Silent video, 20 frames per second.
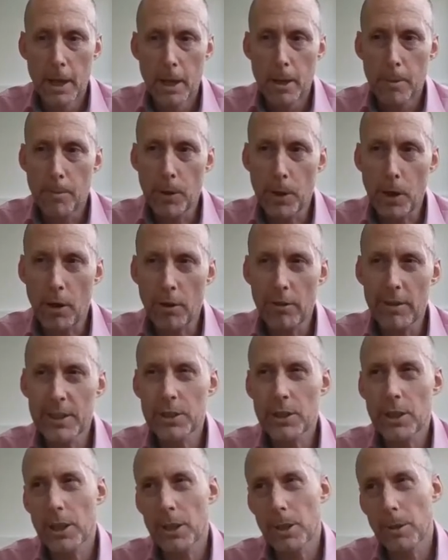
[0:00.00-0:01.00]
But our
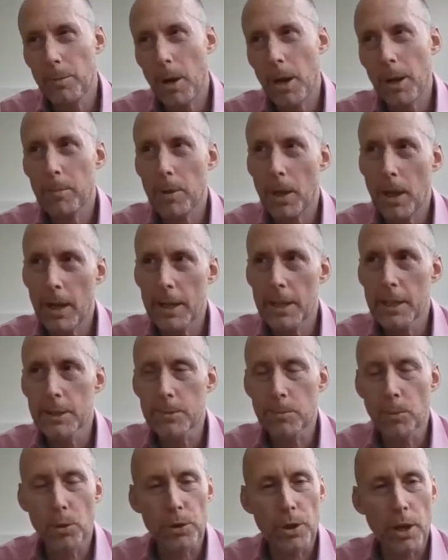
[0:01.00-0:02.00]
internal pipeline
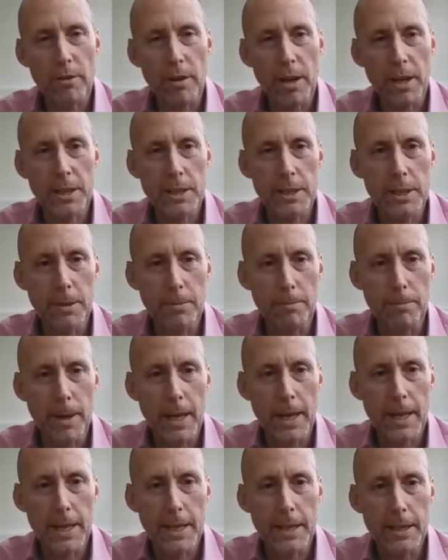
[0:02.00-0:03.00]
is more directed at
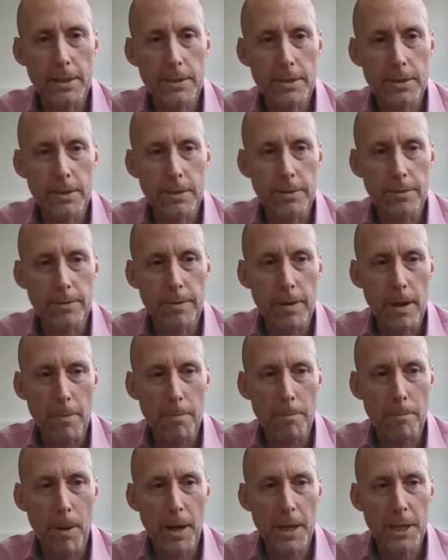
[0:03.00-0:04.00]
making sort of
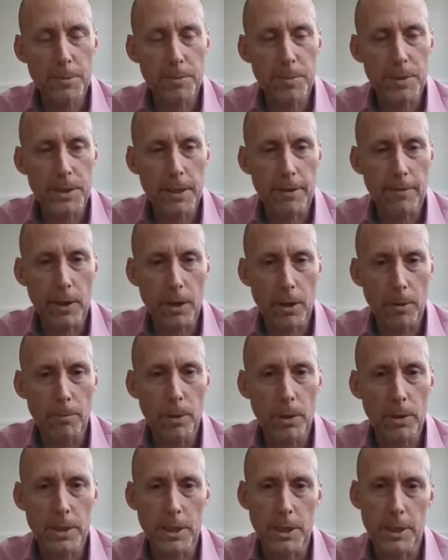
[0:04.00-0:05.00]
bispecific or
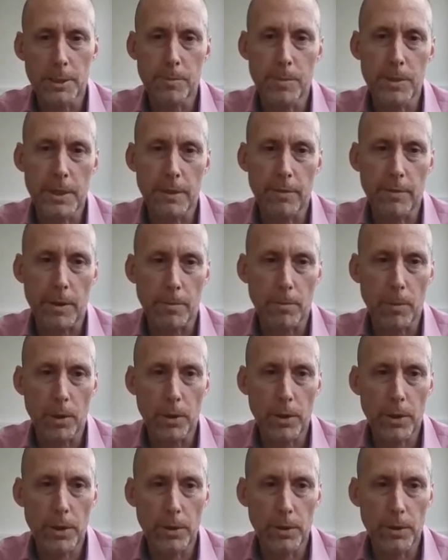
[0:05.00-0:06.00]
multi-specific
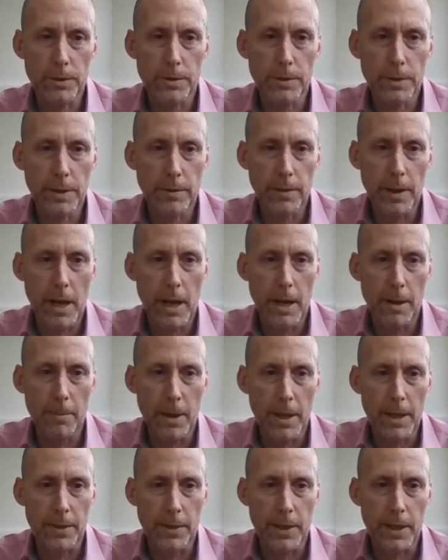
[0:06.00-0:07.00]
molecules
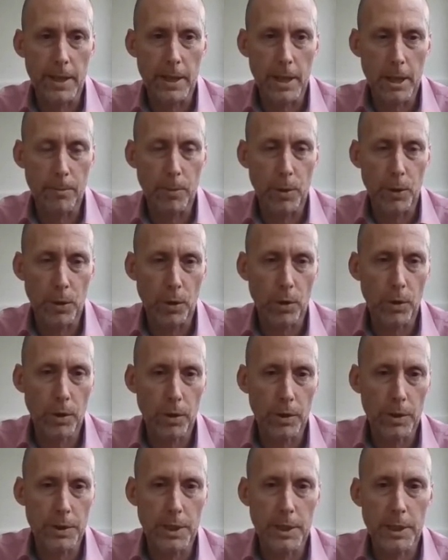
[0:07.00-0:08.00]
in the immune
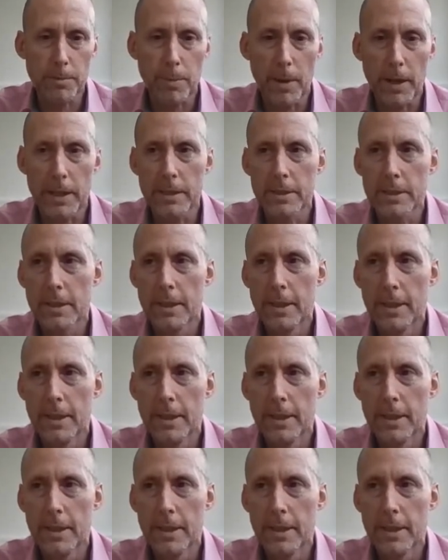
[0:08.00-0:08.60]
oncology space.